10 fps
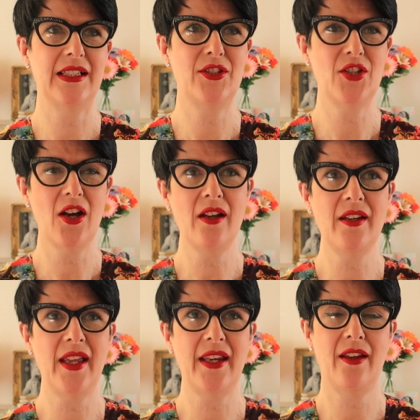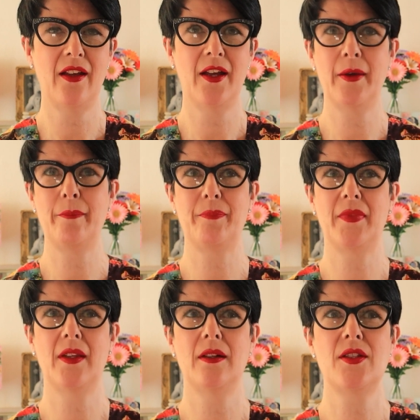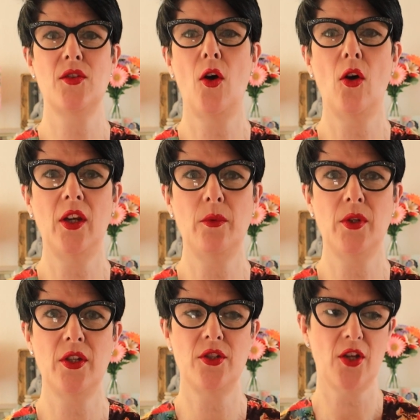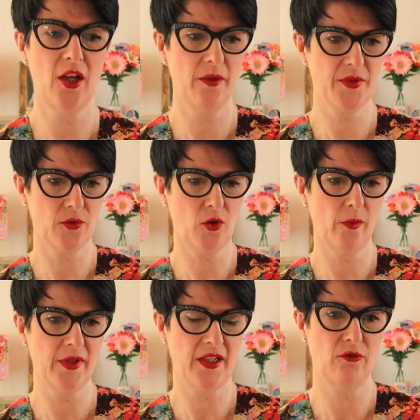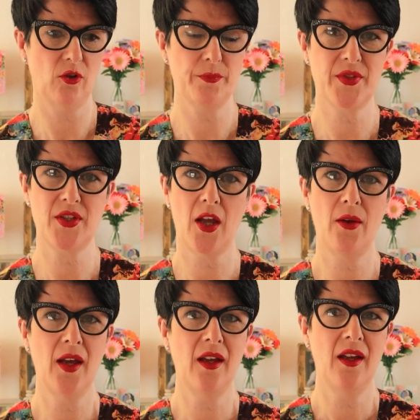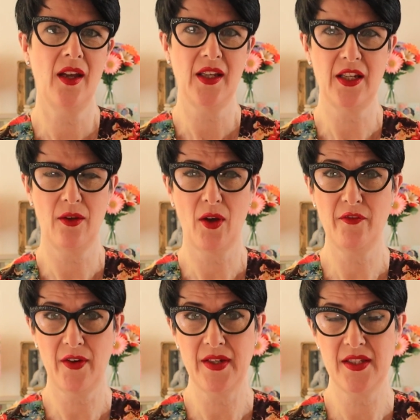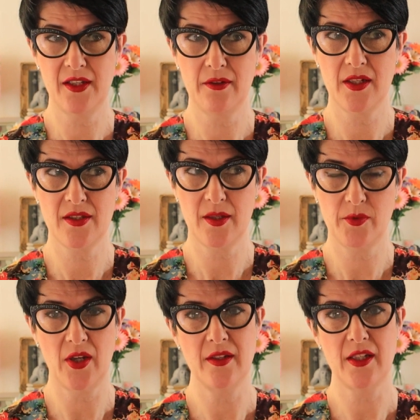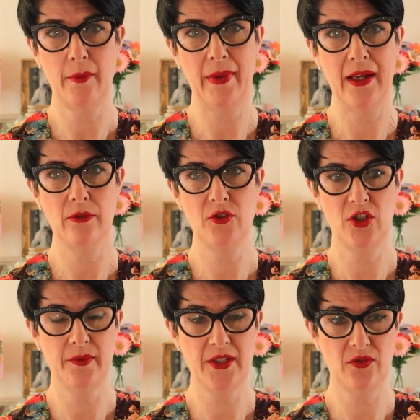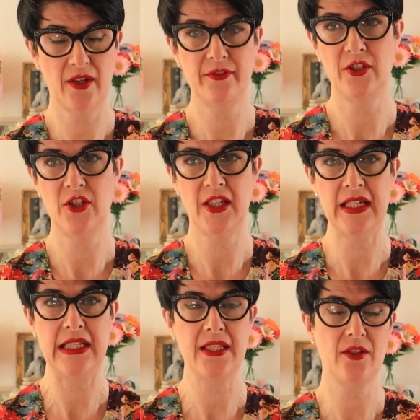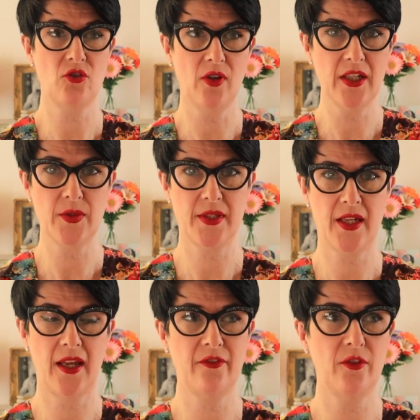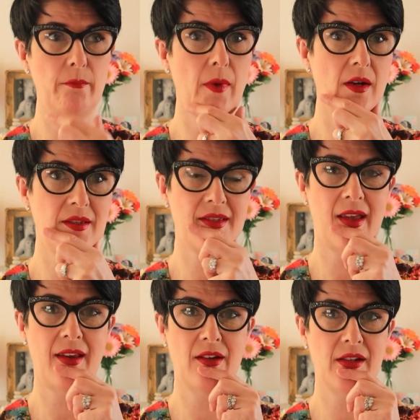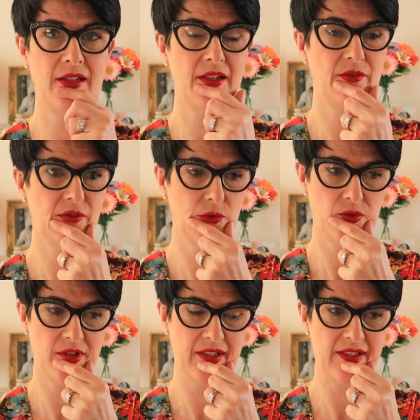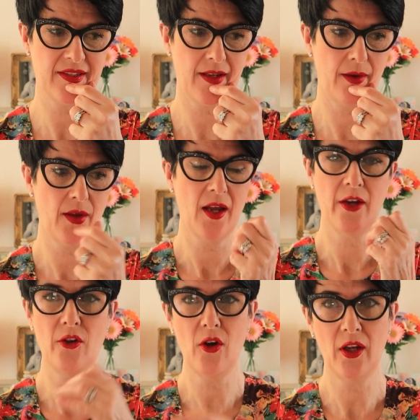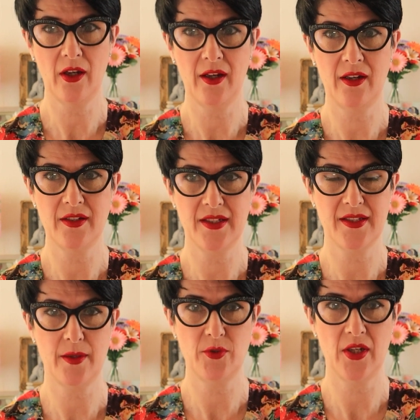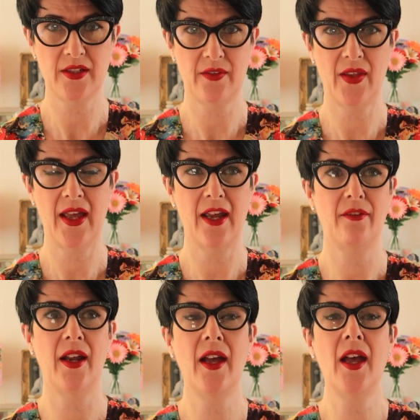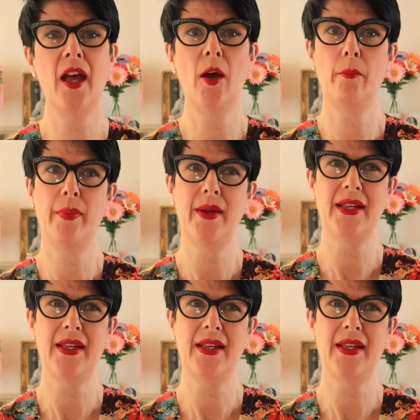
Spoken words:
done in a sort of Hollywood sort of comedy romp, so you know, a very serious subject about Jewish refugees trying to escape from Marseille in 1940. So not a light-hearted subject in that area, but